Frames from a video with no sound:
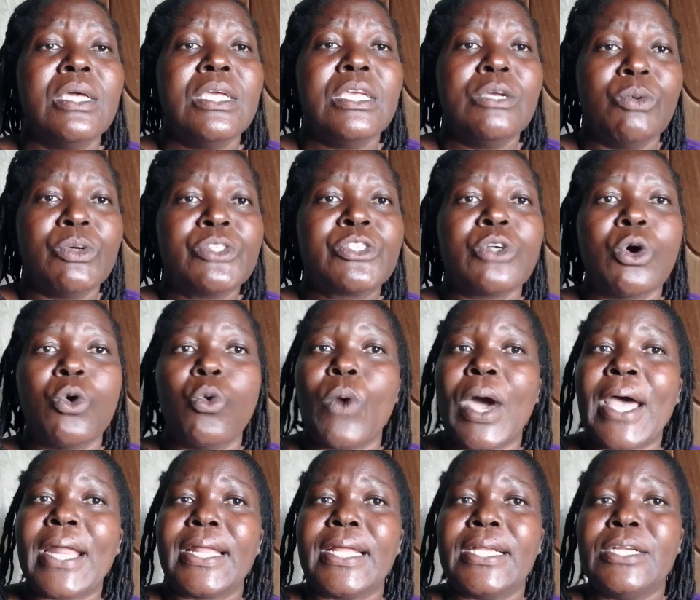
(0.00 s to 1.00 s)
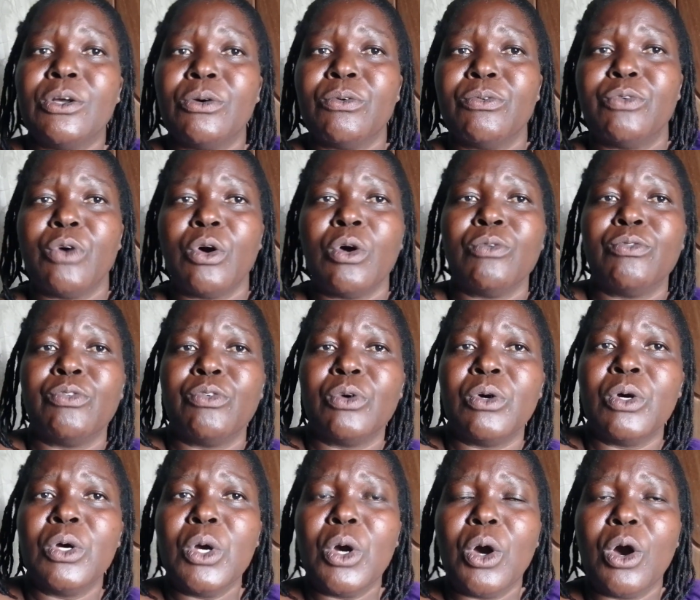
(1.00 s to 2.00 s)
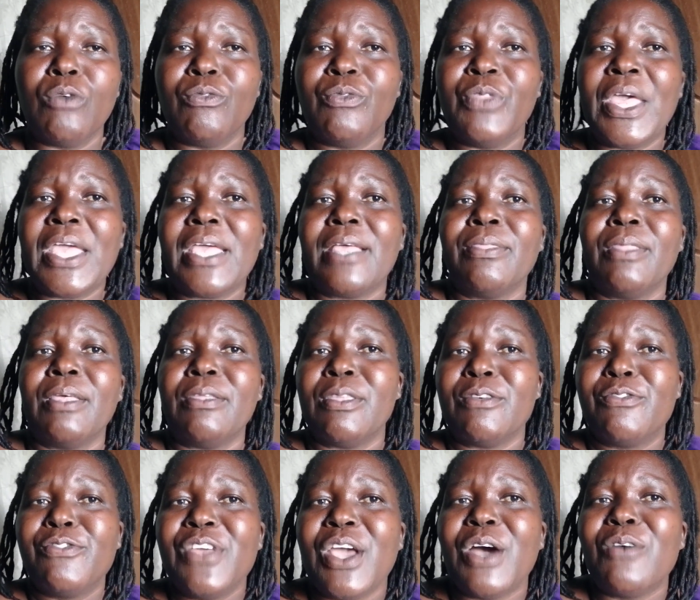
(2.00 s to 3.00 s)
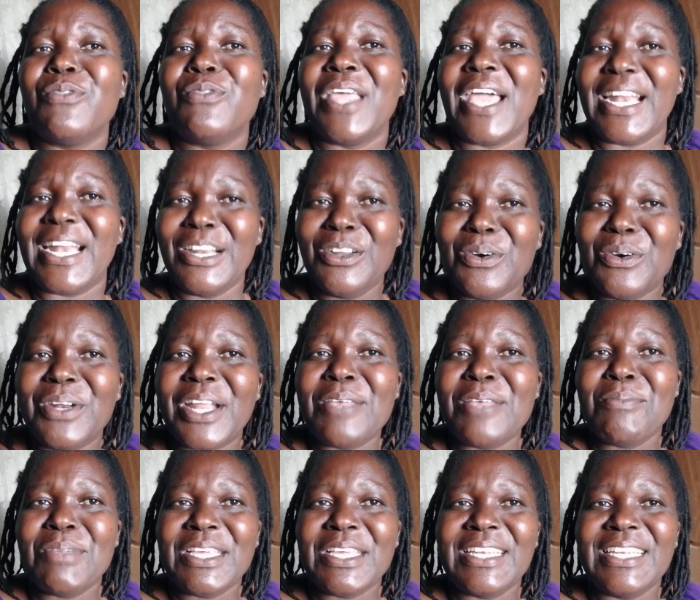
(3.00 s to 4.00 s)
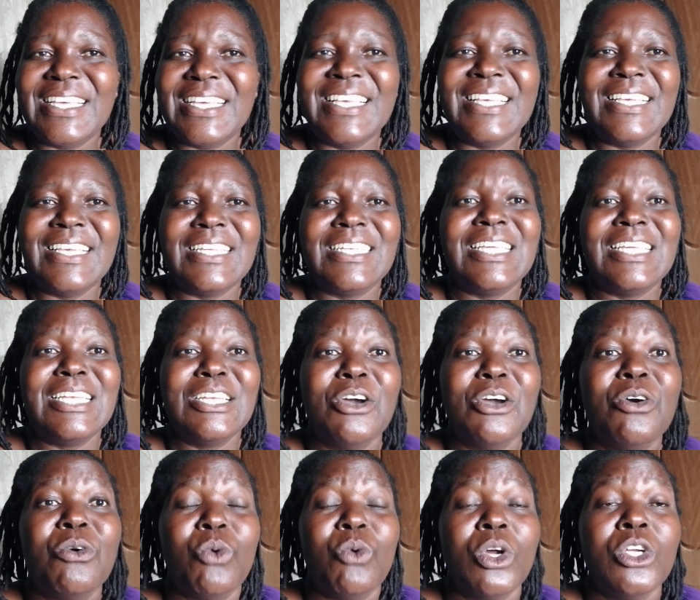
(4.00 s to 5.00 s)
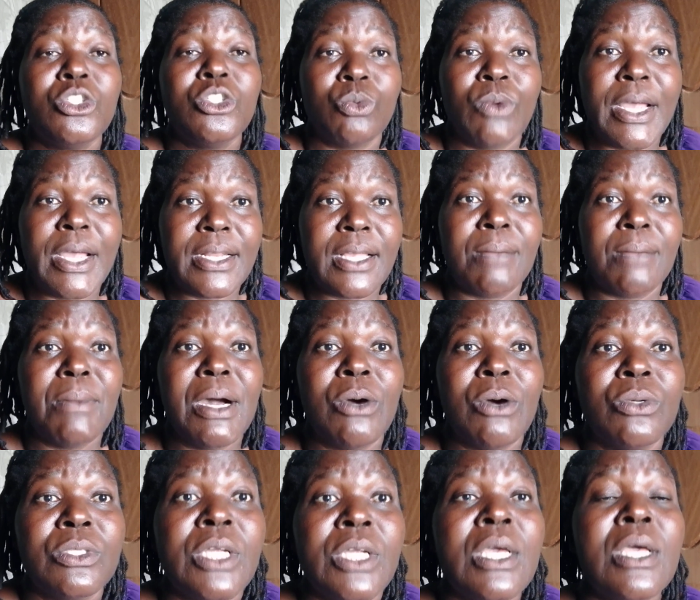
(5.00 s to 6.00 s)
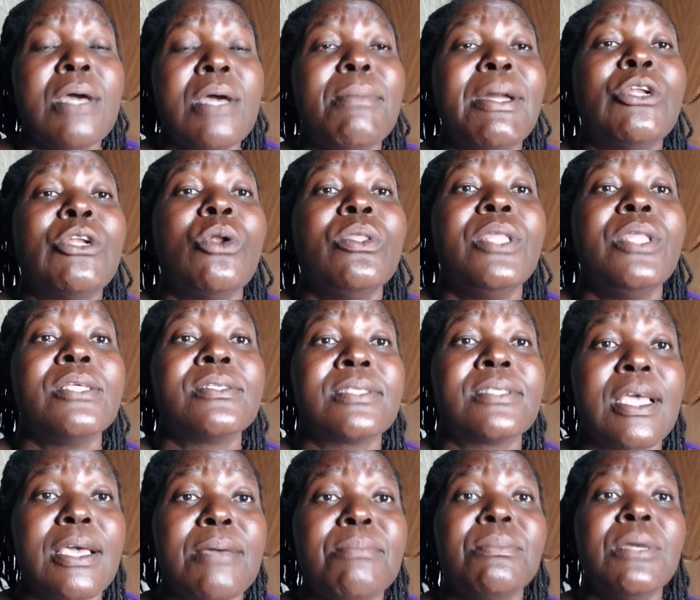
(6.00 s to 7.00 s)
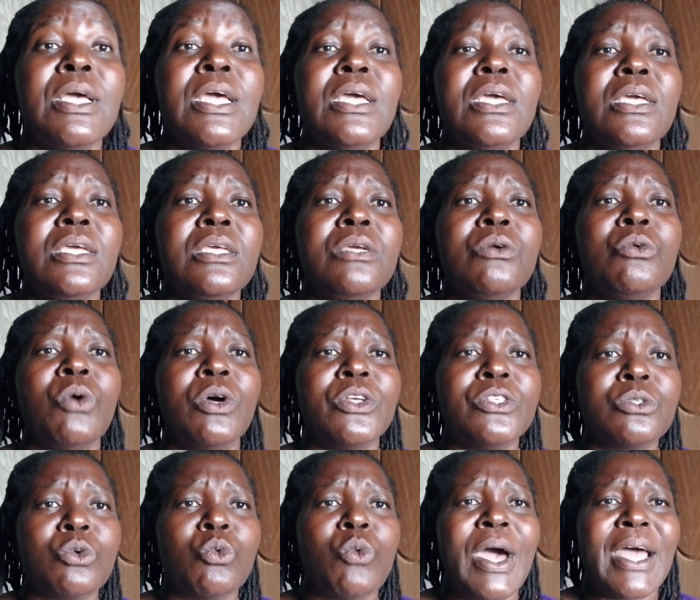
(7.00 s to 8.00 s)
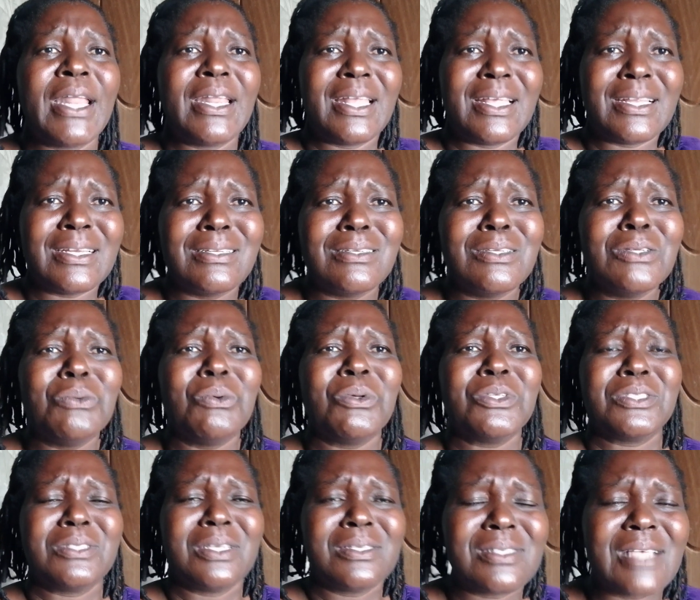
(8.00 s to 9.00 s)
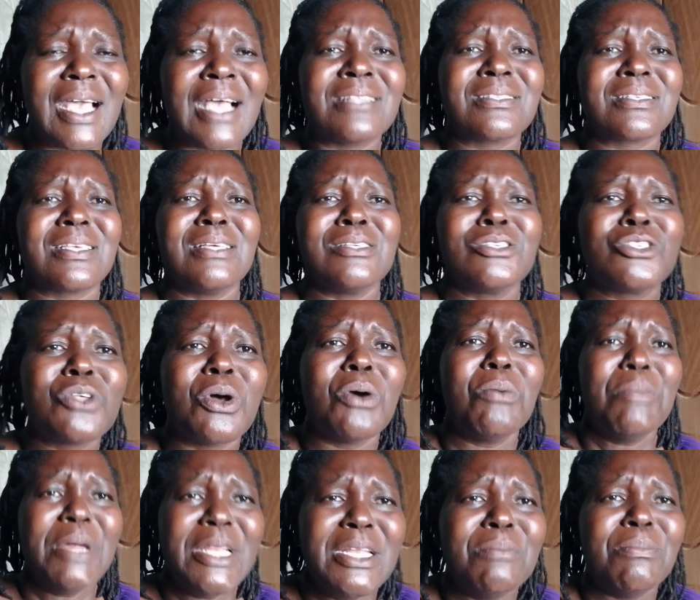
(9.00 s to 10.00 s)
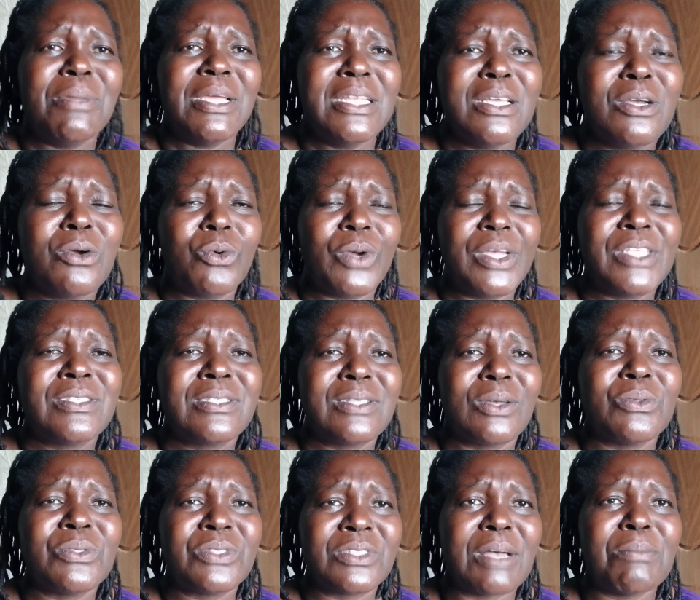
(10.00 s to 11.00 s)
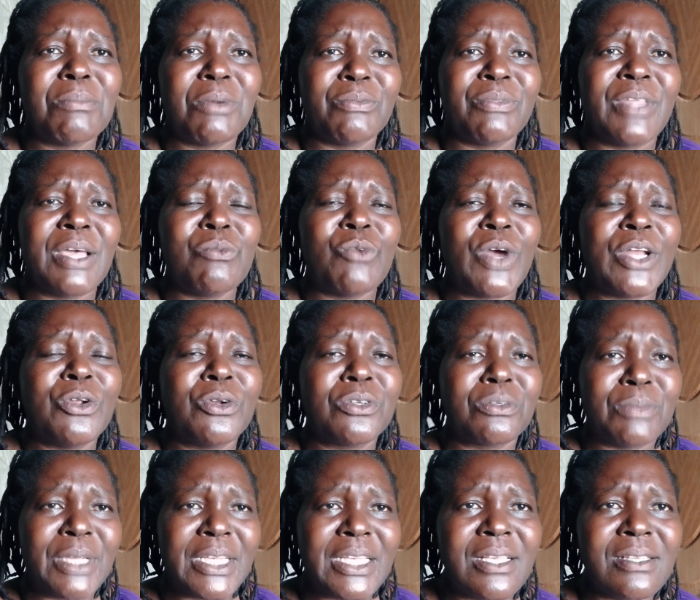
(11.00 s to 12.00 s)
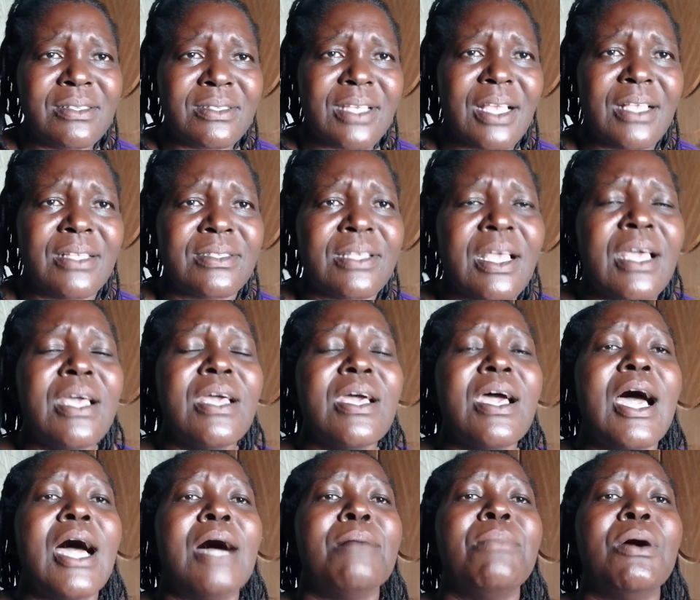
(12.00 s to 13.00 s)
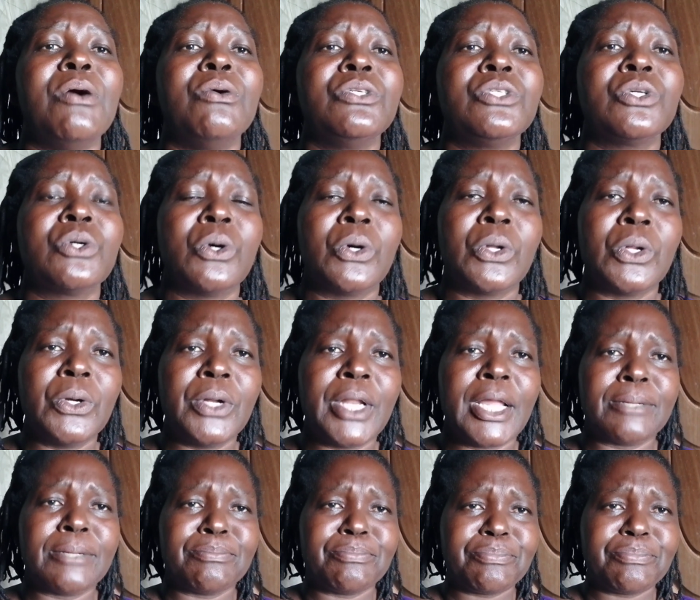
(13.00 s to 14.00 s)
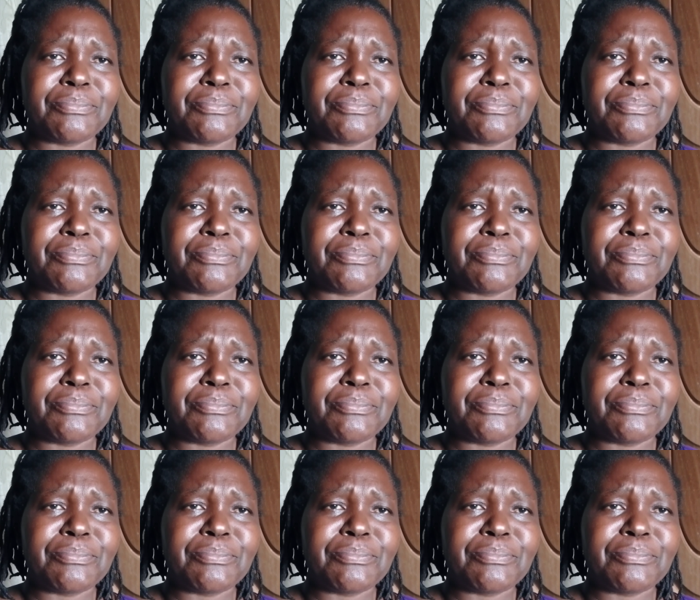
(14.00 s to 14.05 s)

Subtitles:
He was so worried of the fear of the unknown. I mean, he didn't know what to worry about, but all the same, he was worried. He was just asking so many questions. Some of them were not making sense about Corona.